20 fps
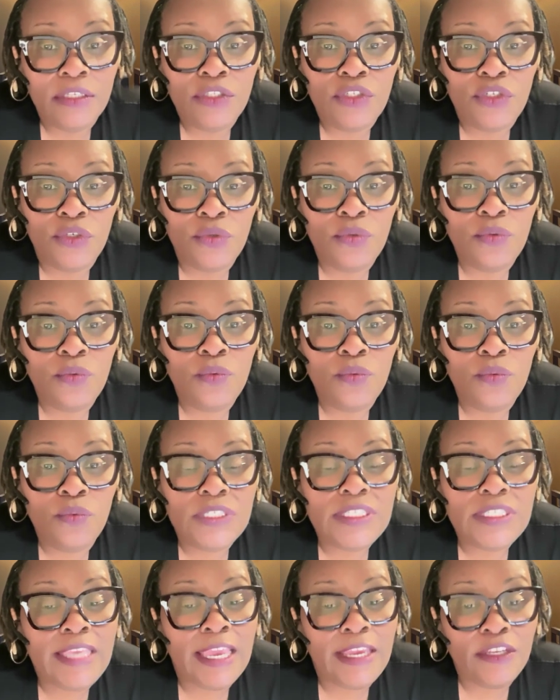to
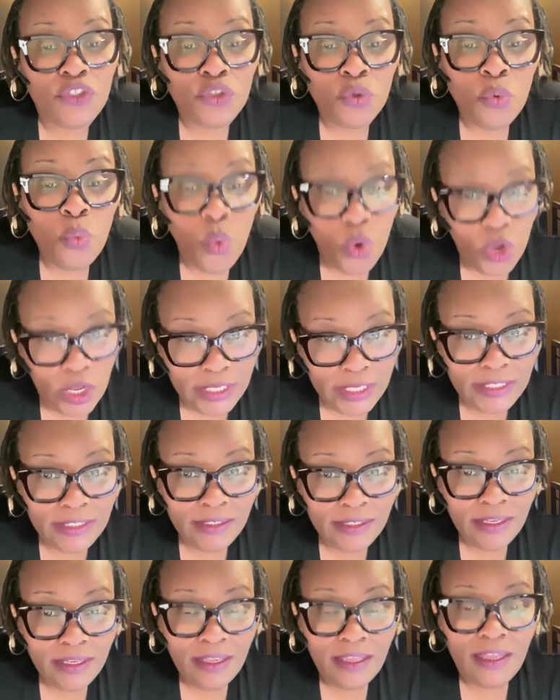Schedule
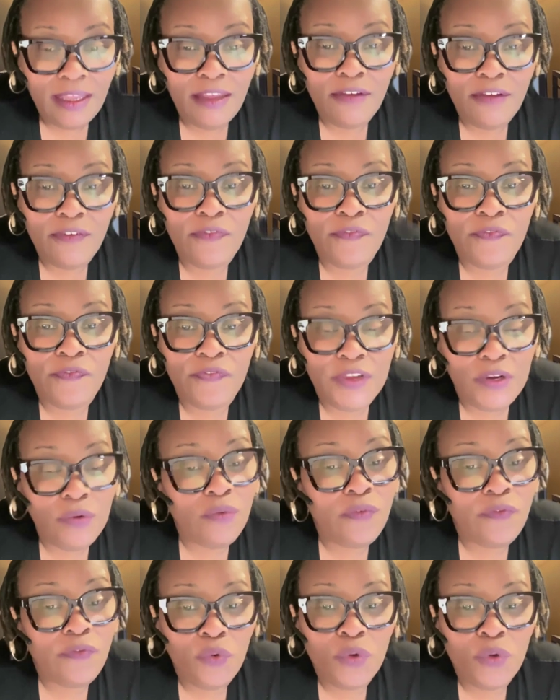1 of
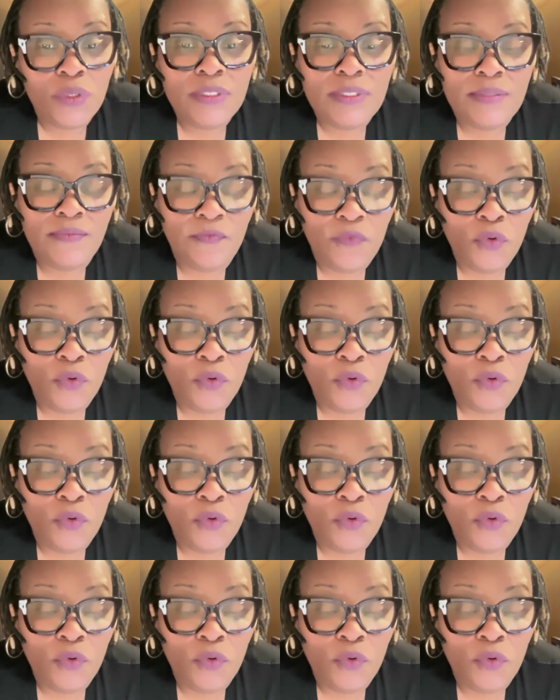Federal Form